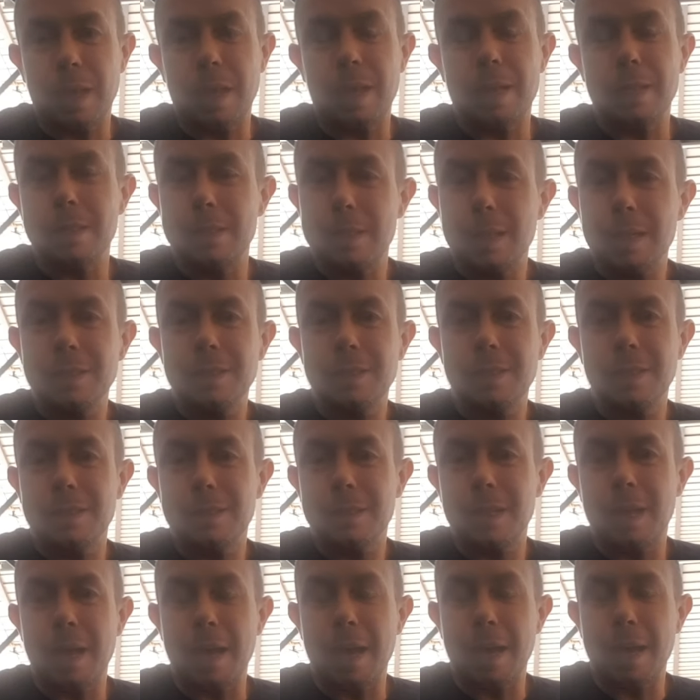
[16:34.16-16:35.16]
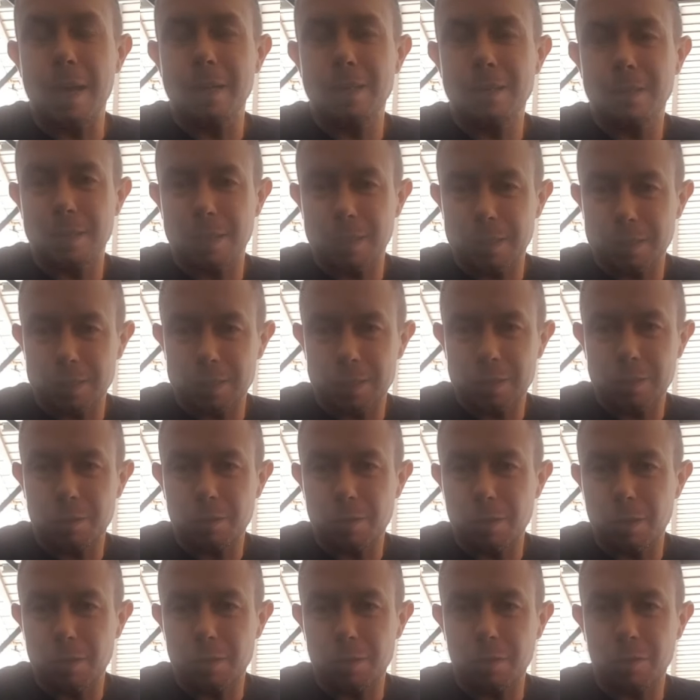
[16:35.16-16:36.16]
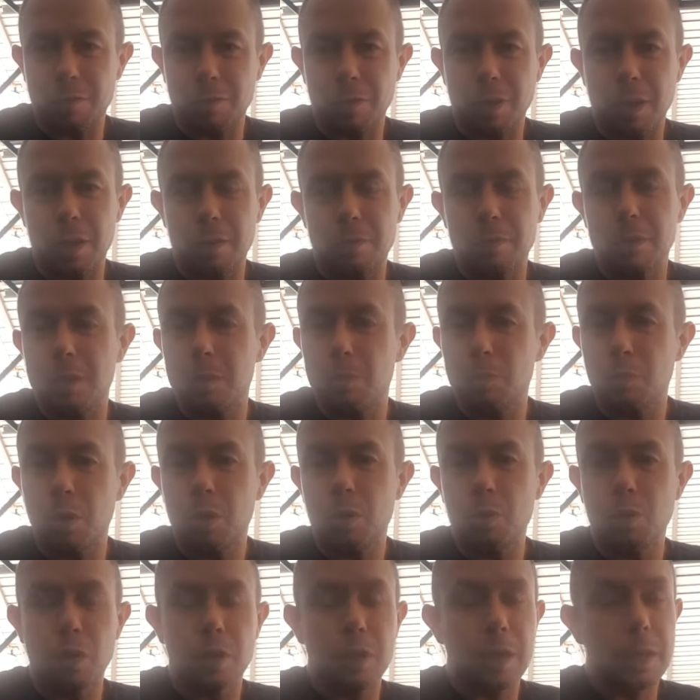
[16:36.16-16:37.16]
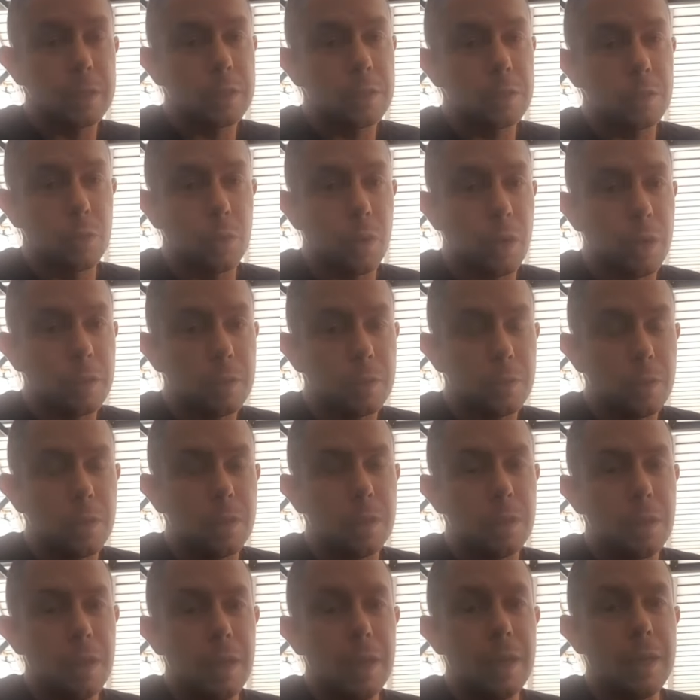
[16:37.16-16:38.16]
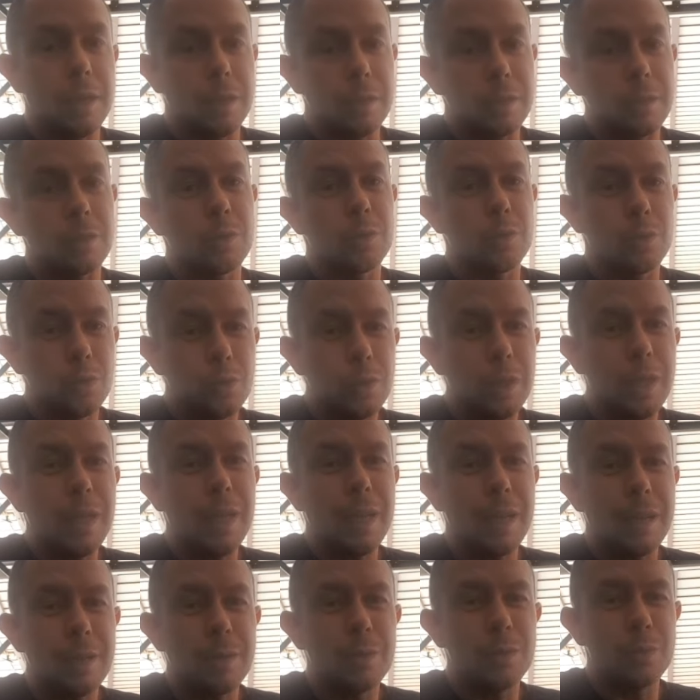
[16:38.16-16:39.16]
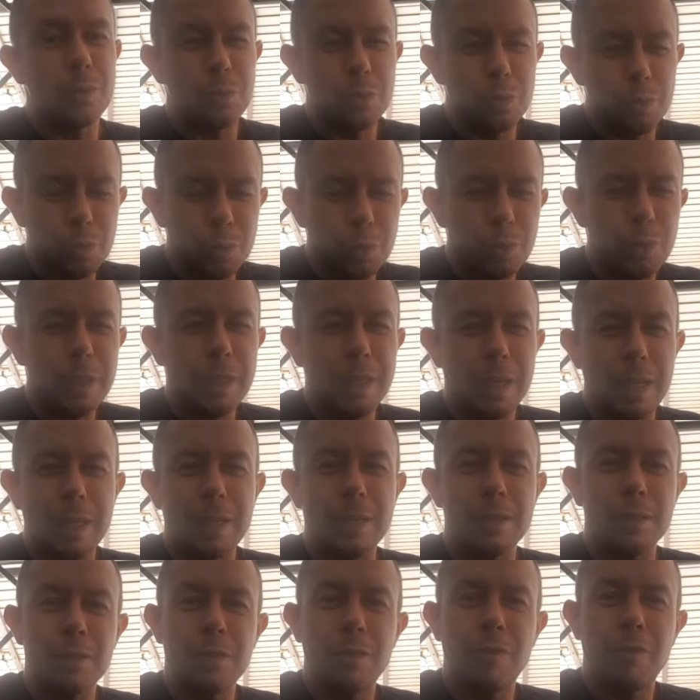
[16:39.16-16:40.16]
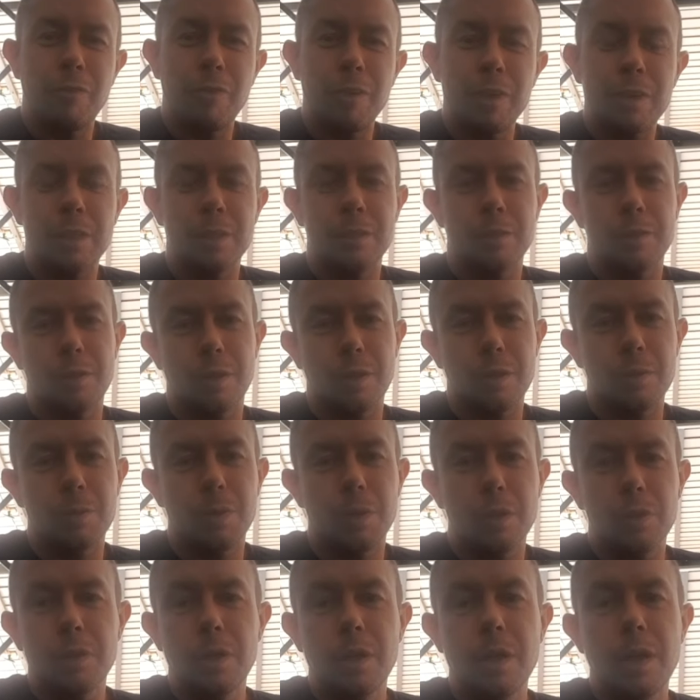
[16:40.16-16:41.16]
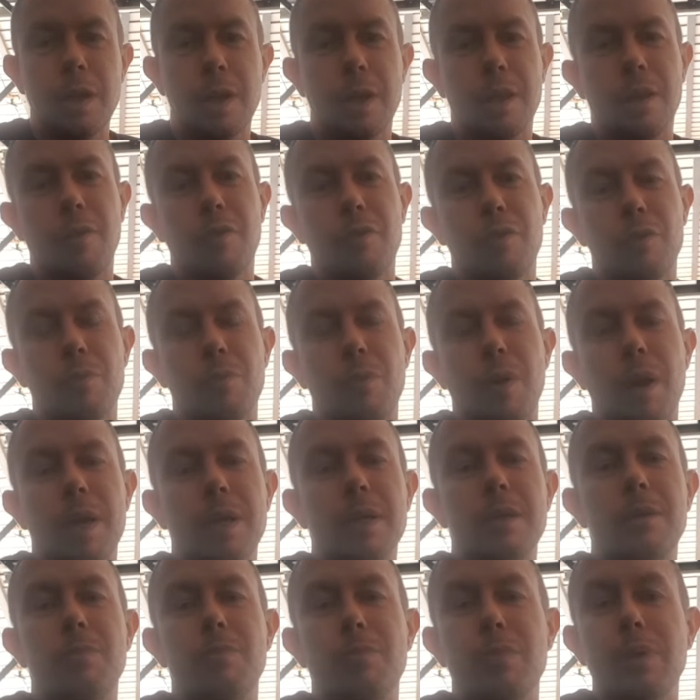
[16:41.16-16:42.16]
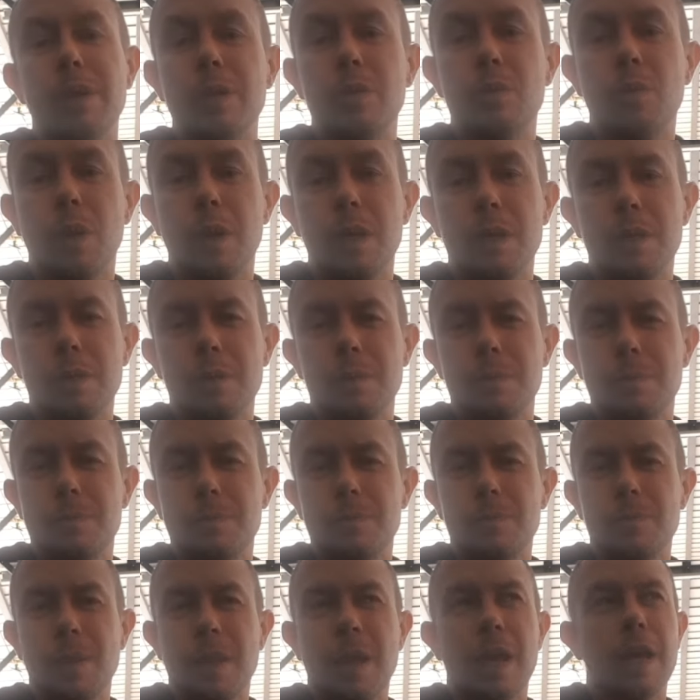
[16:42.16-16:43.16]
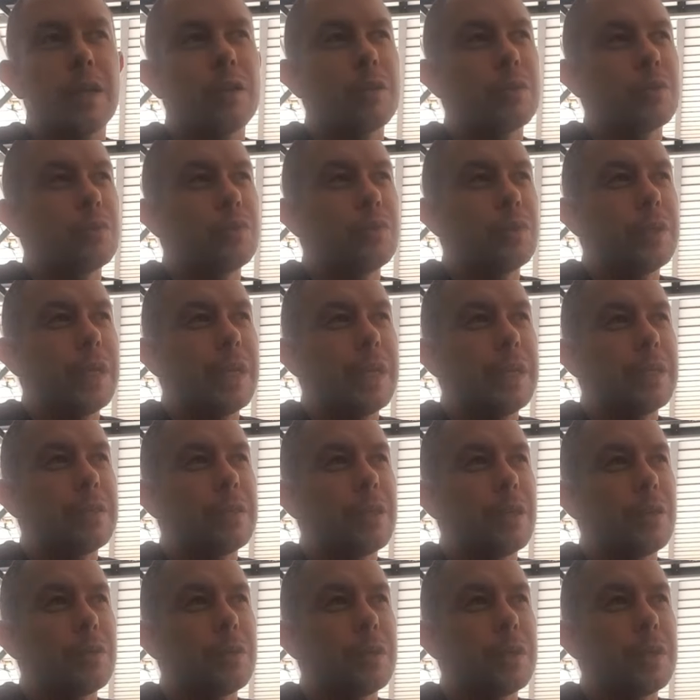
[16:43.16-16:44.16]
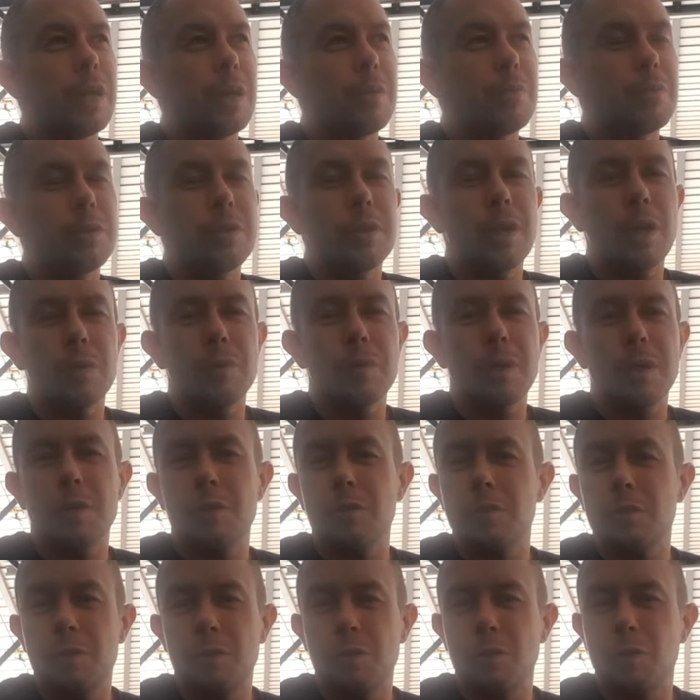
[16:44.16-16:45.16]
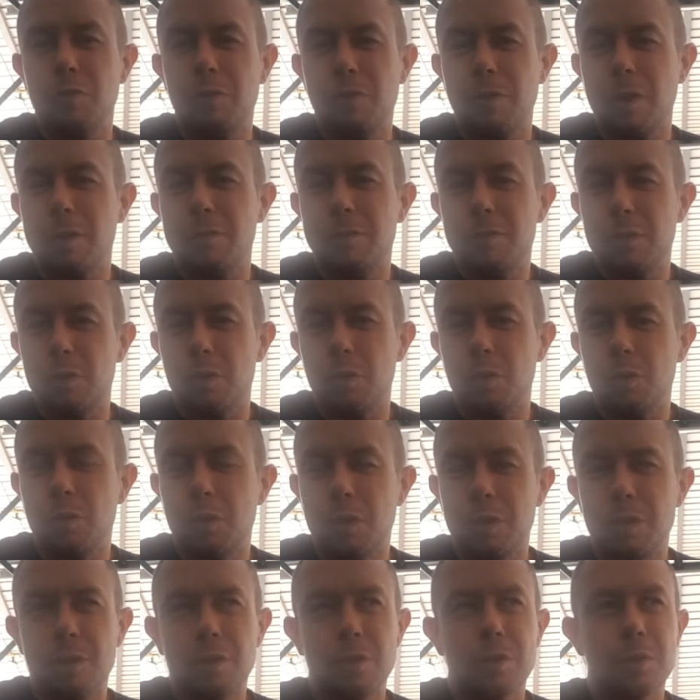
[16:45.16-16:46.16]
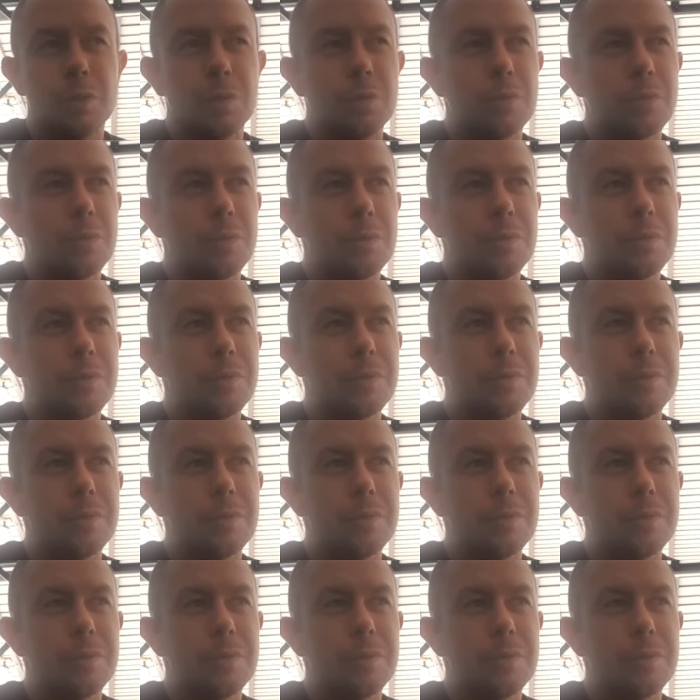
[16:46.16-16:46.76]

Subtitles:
Yes, that's a HX35, and the BorgWarner S200 is a really, really good fucking turbo. And if you buy the big one, I don't really know the number now, they are 252 and 2,